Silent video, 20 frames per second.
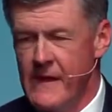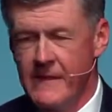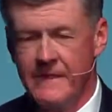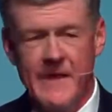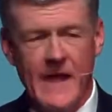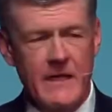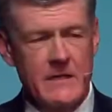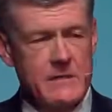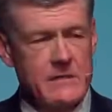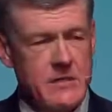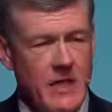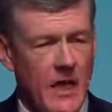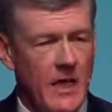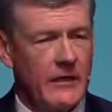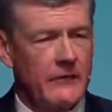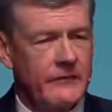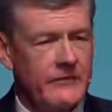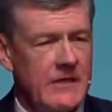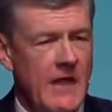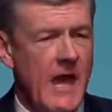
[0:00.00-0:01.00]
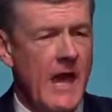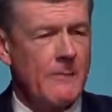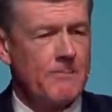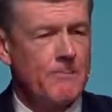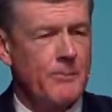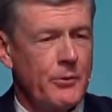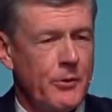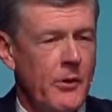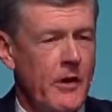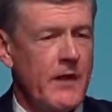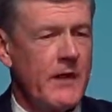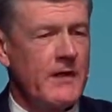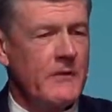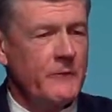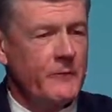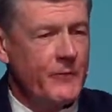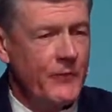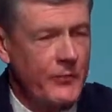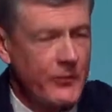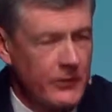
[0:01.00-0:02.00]
that does not
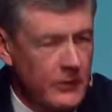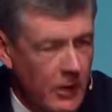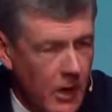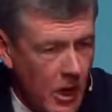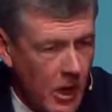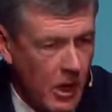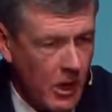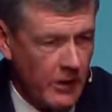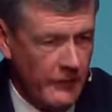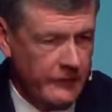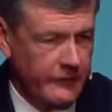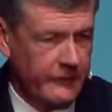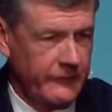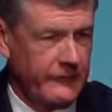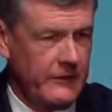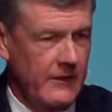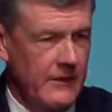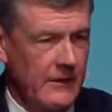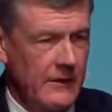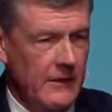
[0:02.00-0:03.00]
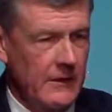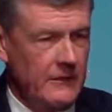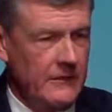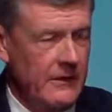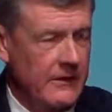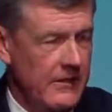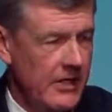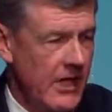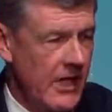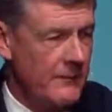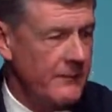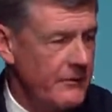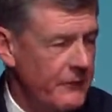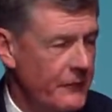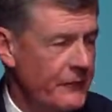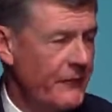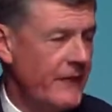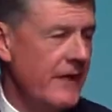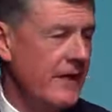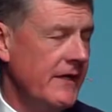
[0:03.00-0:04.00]
pray for the lost to come
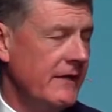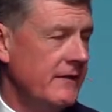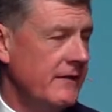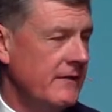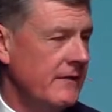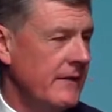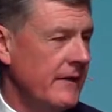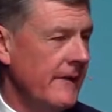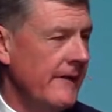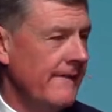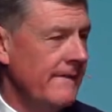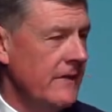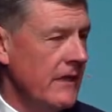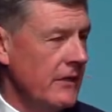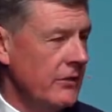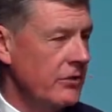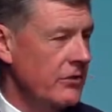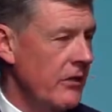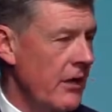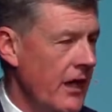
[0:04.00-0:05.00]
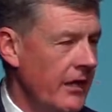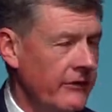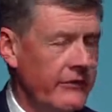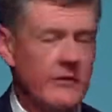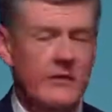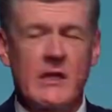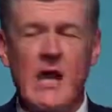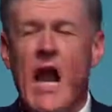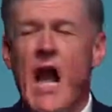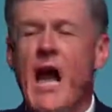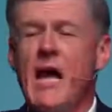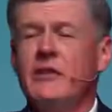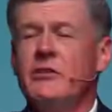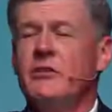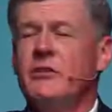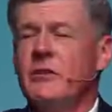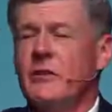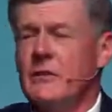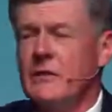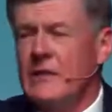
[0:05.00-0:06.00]
to faith in Christ.
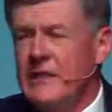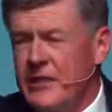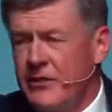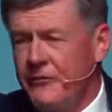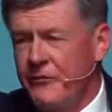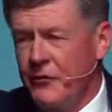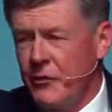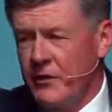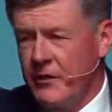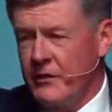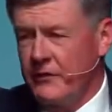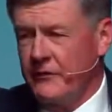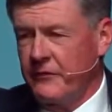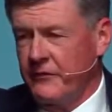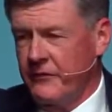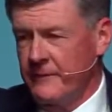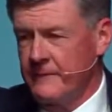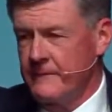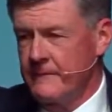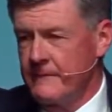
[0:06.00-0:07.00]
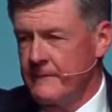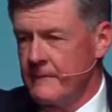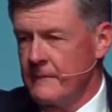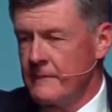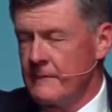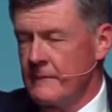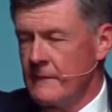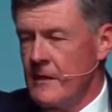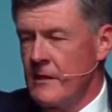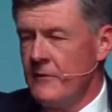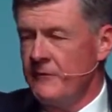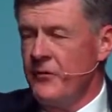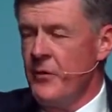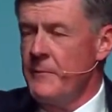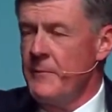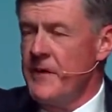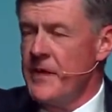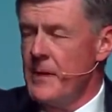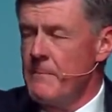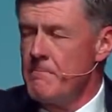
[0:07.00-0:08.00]
God deliver us
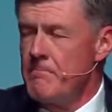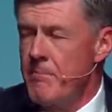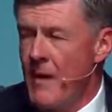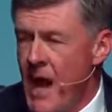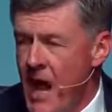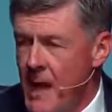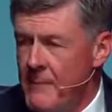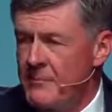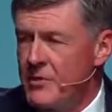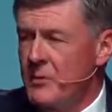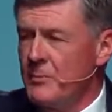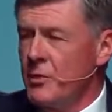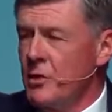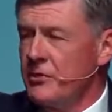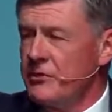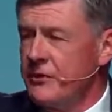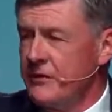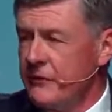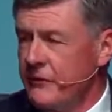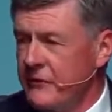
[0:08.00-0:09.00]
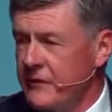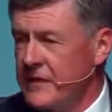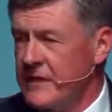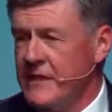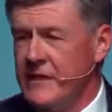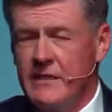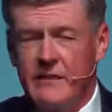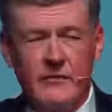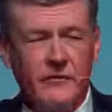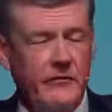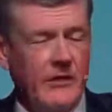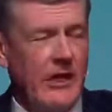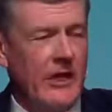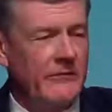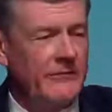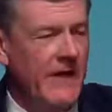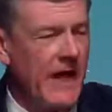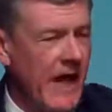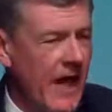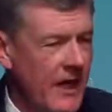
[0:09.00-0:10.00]
from the abominable disease
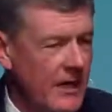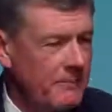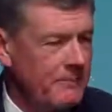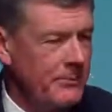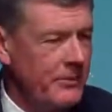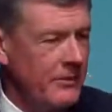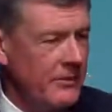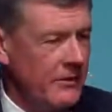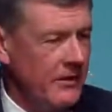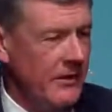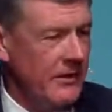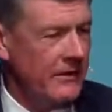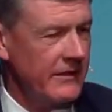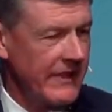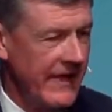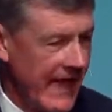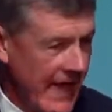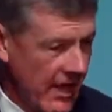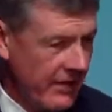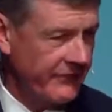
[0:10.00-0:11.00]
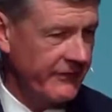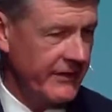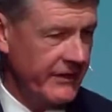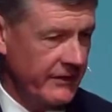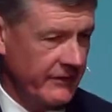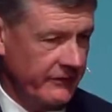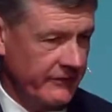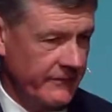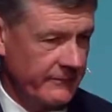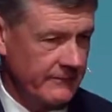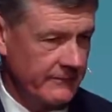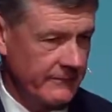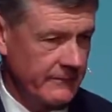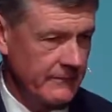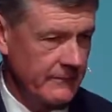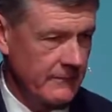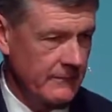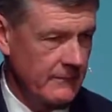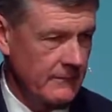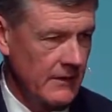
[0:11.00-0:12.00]
of hyper-Calvinism.
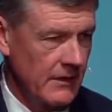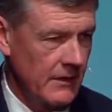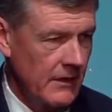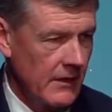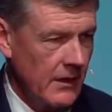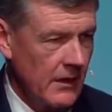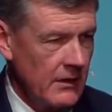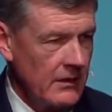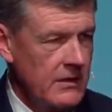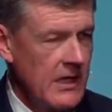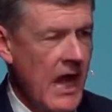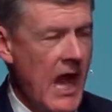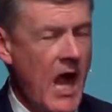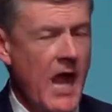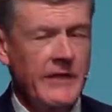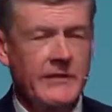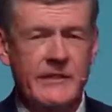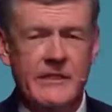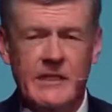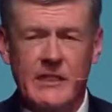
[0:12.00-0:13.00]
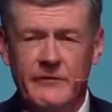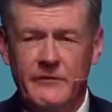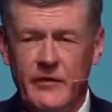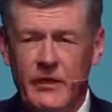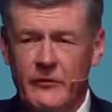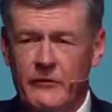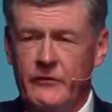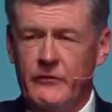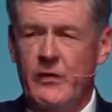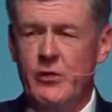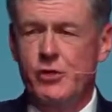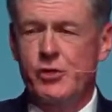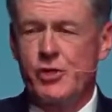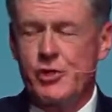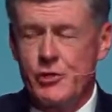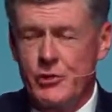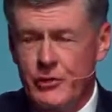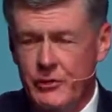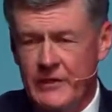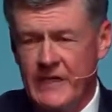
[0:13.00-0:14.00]
God give us
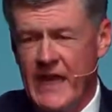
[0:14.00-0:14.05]
true